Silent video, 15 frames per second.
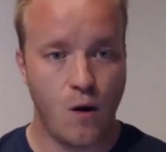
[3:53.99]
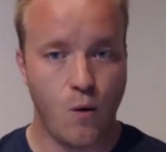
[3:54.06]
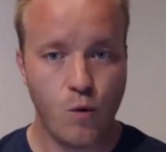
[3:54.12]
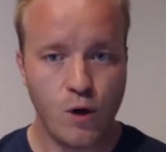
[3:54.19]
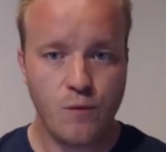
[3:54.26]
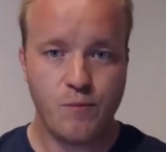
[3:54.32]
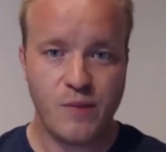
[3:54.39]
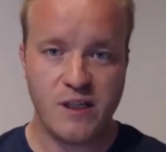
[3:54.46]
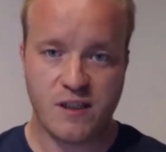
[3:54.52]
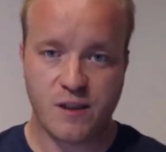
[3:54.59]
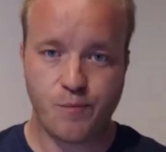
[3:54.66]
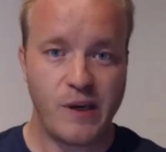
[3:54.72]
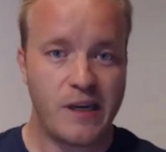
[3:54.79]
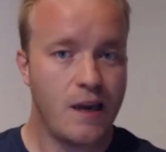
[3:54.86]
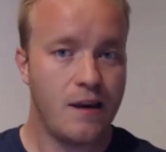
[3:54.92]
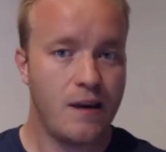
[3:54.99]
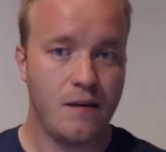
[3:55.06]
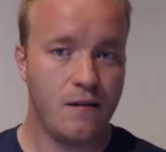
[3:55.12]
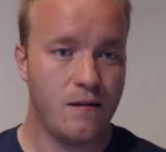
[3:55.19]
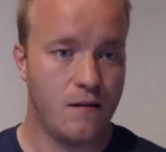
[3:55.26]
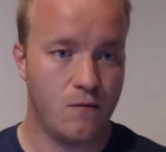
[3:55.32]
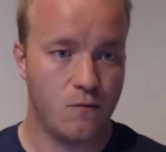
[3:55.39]
would
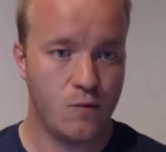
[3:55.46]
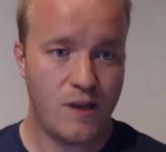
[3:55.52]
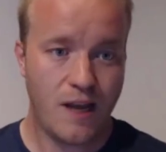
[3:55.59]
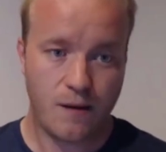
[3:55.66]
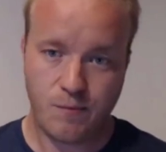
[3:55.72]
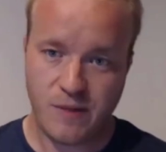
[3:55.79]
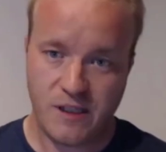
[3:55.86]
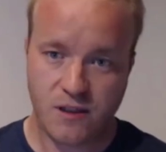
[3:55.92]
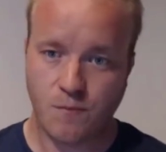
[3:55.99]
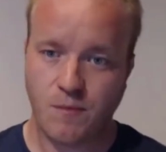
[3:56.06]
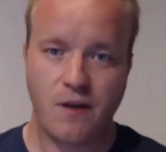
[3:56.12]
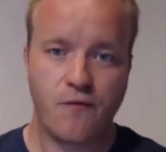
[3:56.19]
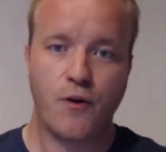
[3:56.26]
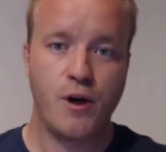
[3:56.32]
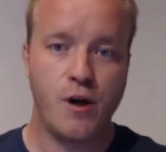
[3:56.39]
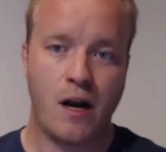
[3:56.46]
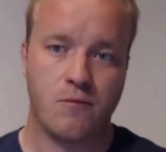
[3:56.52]
that be something for you?